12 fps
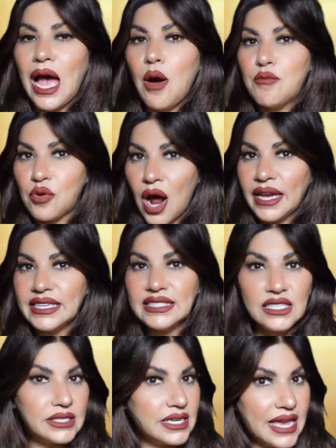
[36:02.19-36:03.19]
how Brian
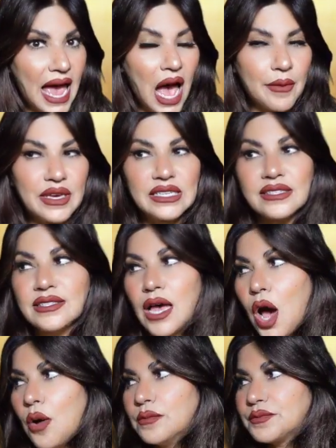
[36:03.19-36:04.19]
did to Gabby.
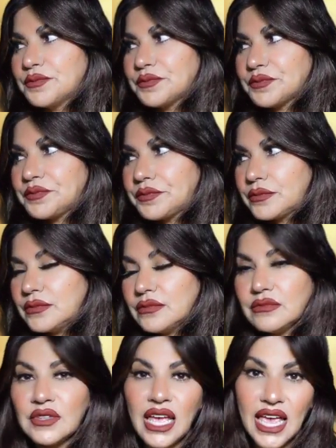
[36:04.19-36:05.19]
So
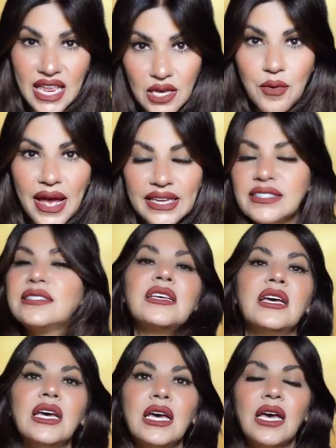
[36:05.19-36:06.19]
anyways,
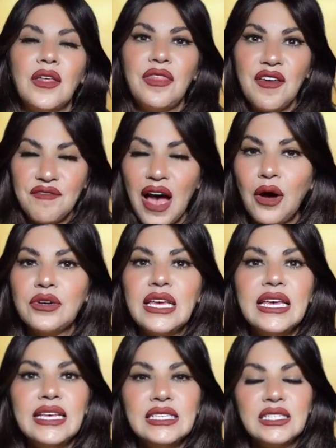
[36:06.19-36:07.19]
they found
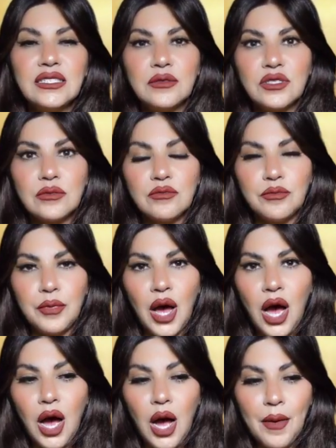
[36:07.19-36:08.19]
his
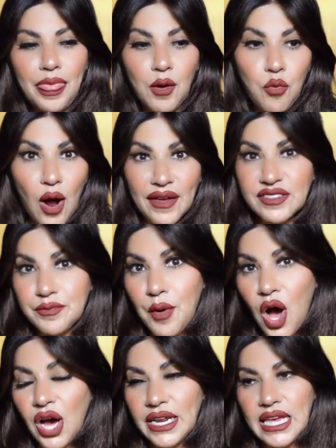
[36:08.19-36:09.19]
um wife's
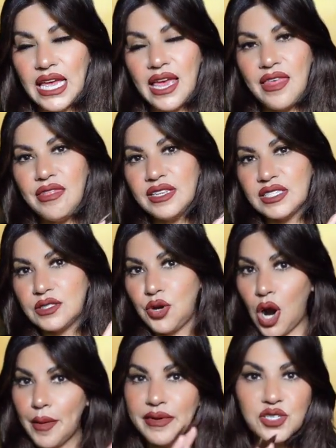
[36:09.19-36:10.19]
body in this
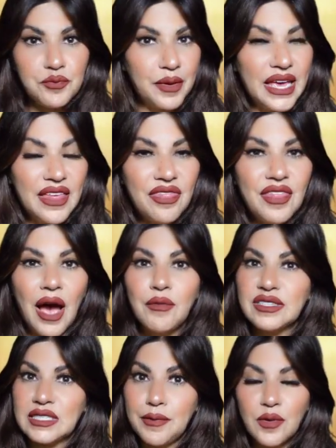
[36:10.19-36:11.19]
garbage bin that
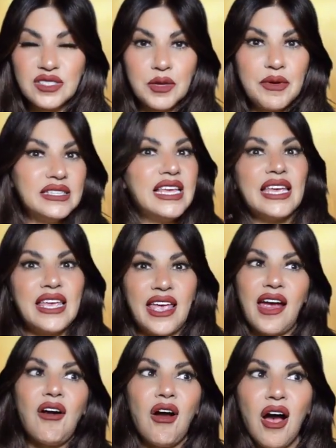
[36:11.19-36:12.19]
was supposed to be taken
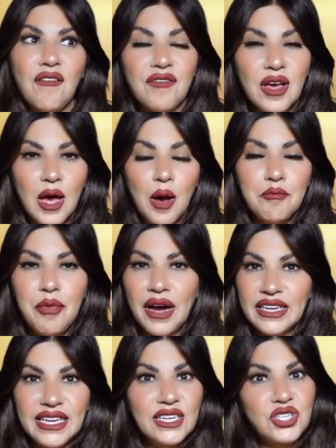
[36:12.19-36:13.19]
care of, but
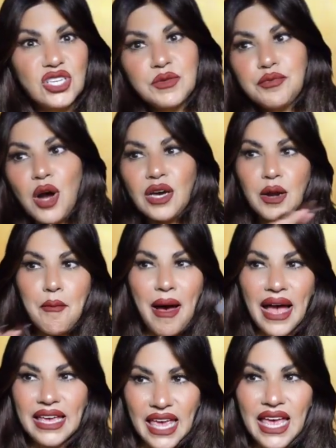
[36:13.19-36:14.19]
he had just brought her
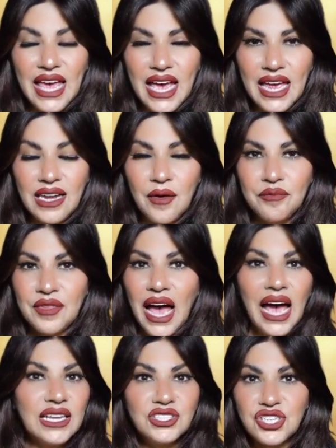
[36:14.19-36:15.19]
back in.
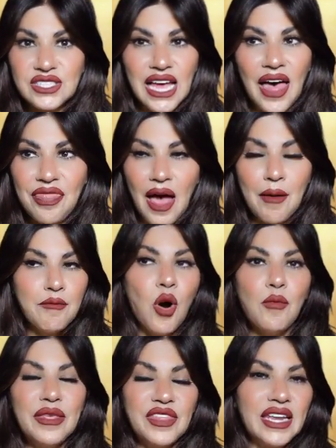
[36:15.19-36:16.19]
And just at that
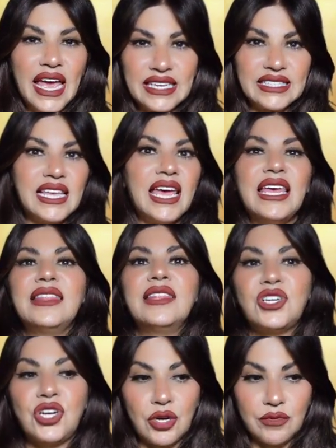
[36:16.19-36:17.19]
moment, the next day,
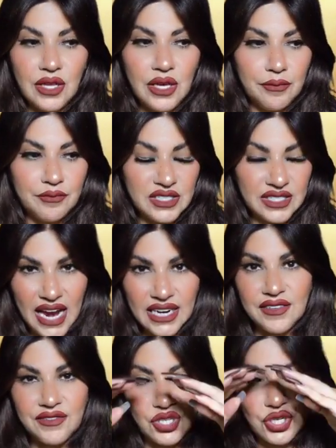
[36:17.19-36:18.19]
the, the
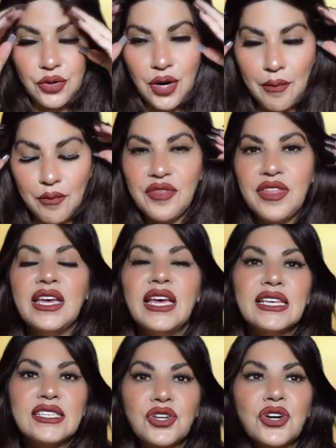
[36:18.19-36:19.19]
detectives showed up with a
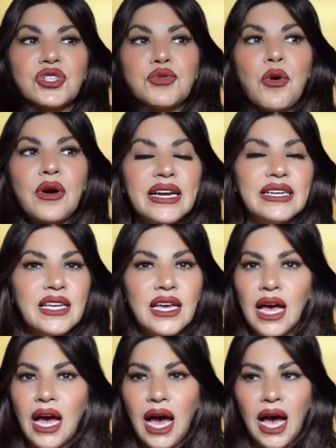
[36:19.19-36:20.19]
search warrant.
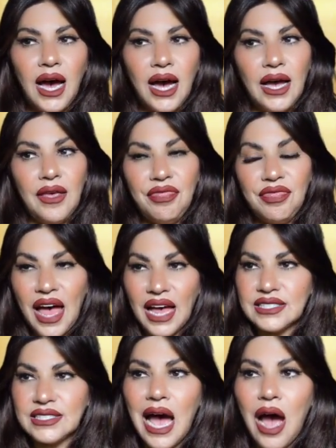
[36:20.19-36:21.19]
And
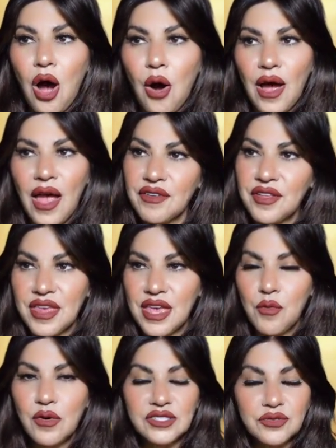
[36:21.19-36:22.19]
that's how
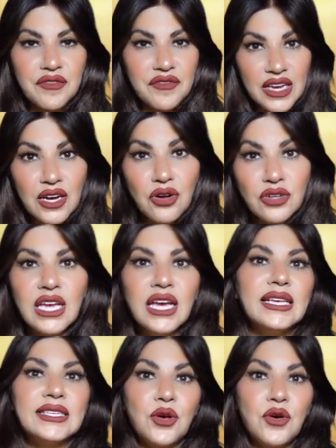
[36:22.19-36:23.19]
everything was revealed.
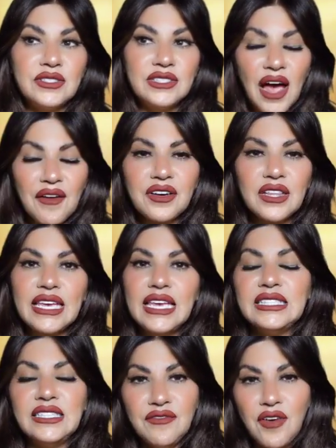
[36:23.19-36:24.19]
So
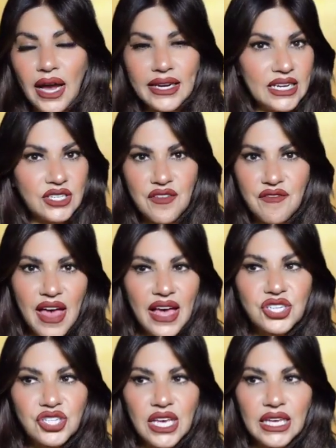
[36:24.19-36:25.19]
definitely divine
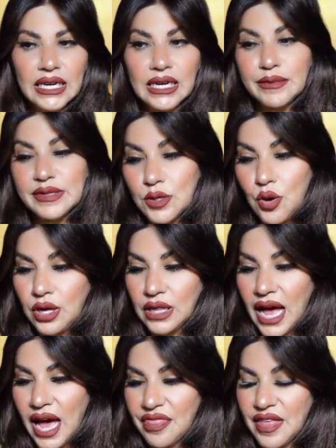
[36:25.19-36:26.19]
intervention, and I'm so
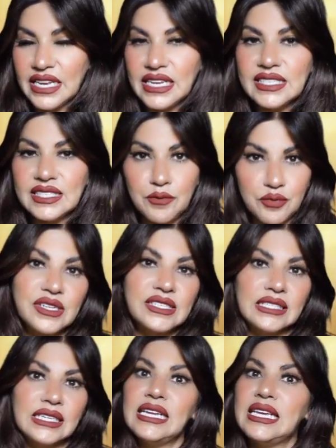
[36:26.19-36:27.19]
glad that he is in
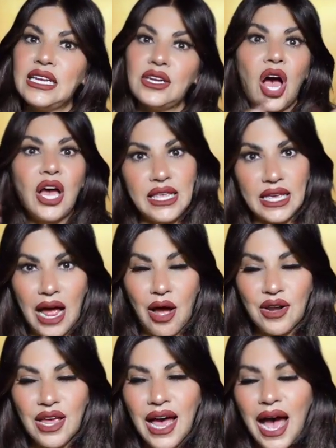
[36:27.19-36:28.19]
prison and he cannot get
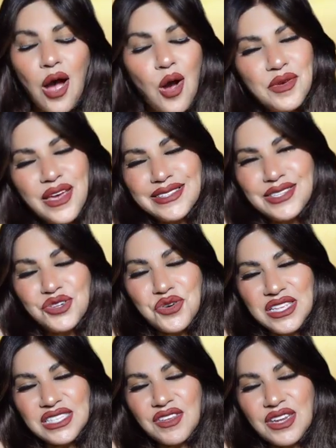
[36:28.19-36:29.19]
out. I hope you guys
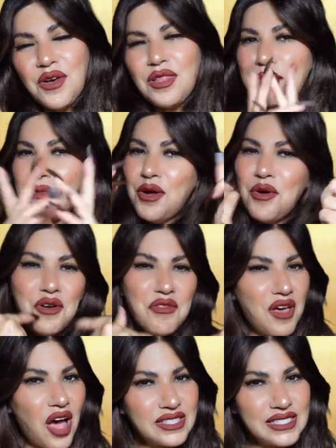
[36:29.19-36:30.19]
enjoyed this video. Let me know your
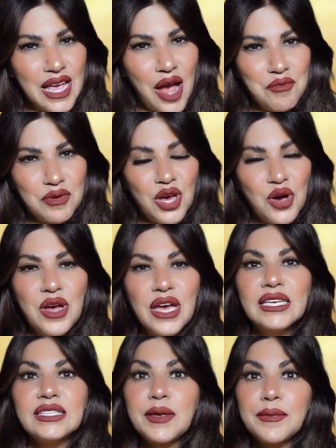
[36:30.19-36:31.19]
thoughts down below.
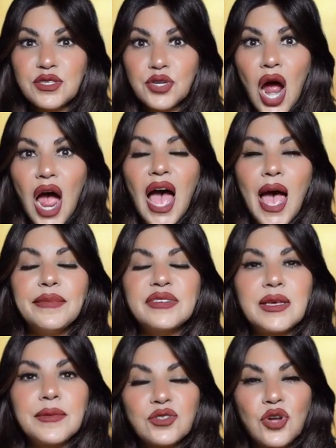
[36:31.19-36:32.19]
Subscribe,
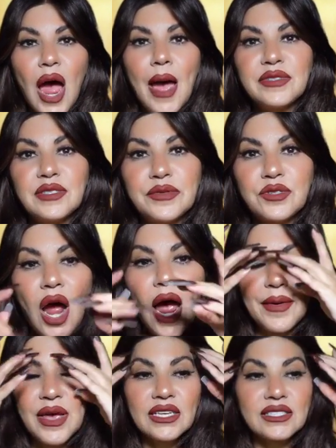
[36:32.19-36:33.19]
subscribe,
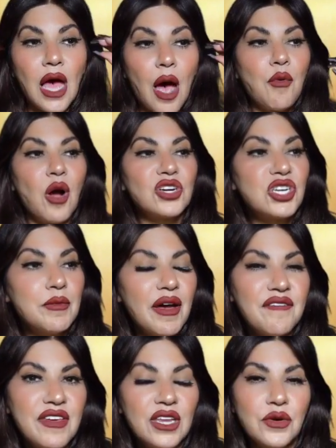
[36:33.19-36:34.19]
subscribe. Stop watching my
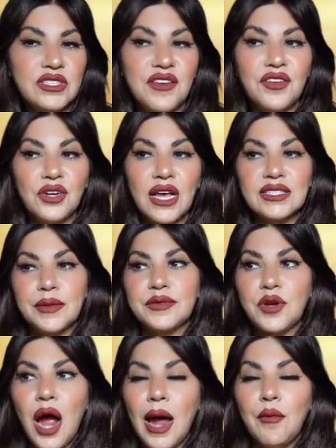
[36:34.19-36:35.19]
videos if you're not
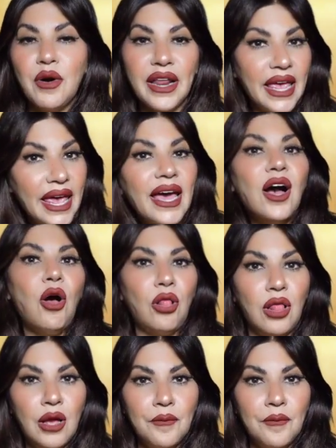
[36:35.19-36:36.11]
subscribed. What the hell?